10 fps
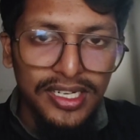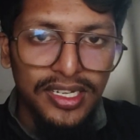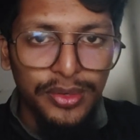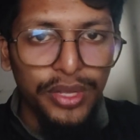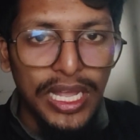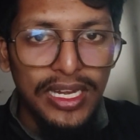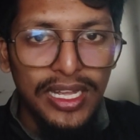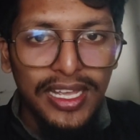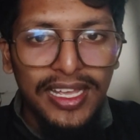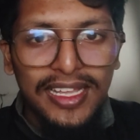In that
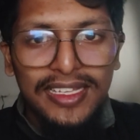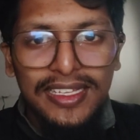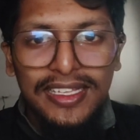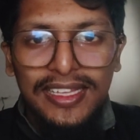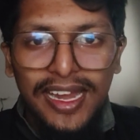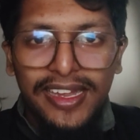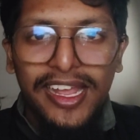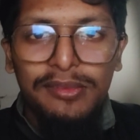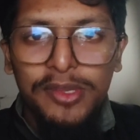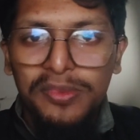time, the
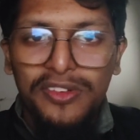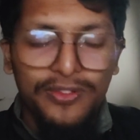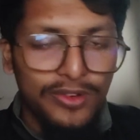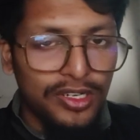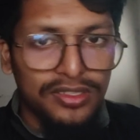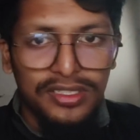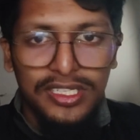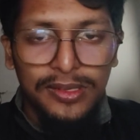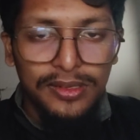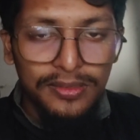performance of
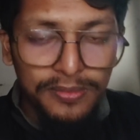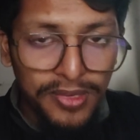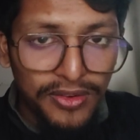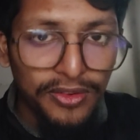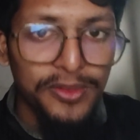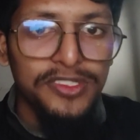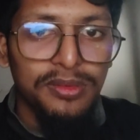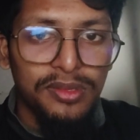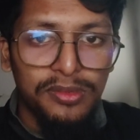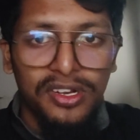the model that's not gonna
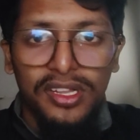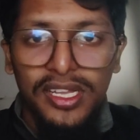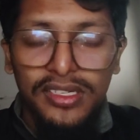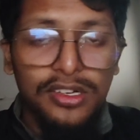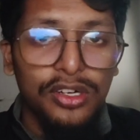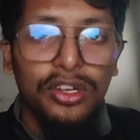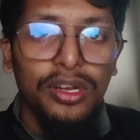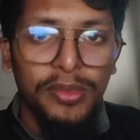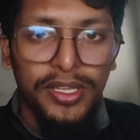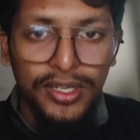be good.
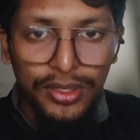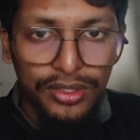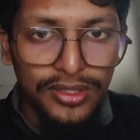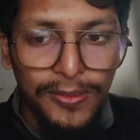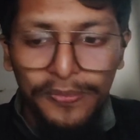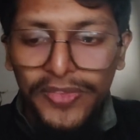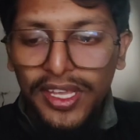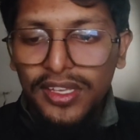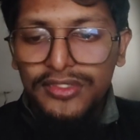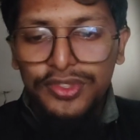So you have to
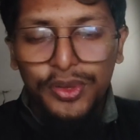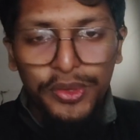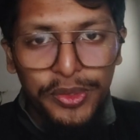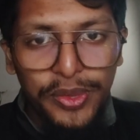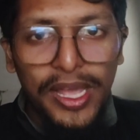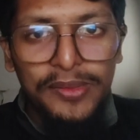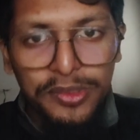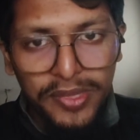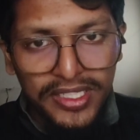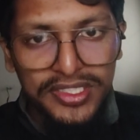make sure that
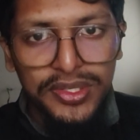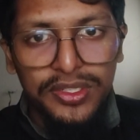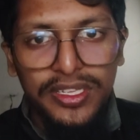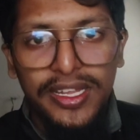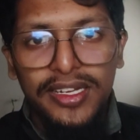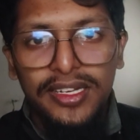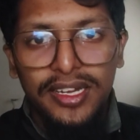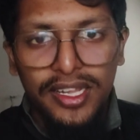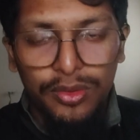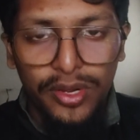you are using
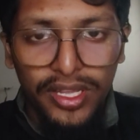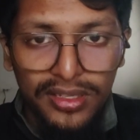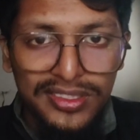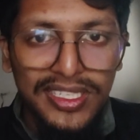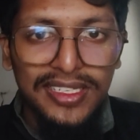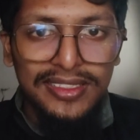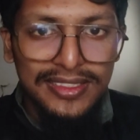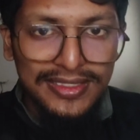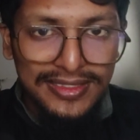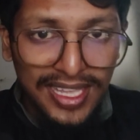the same data
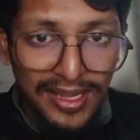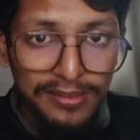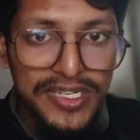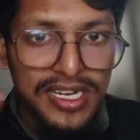that you have